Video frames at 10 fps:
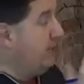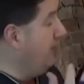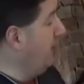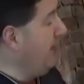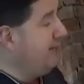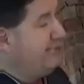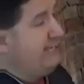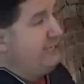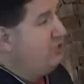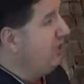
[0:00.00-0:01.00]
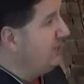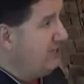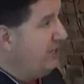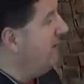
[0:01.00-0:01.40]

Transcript: and again, I say suggesting.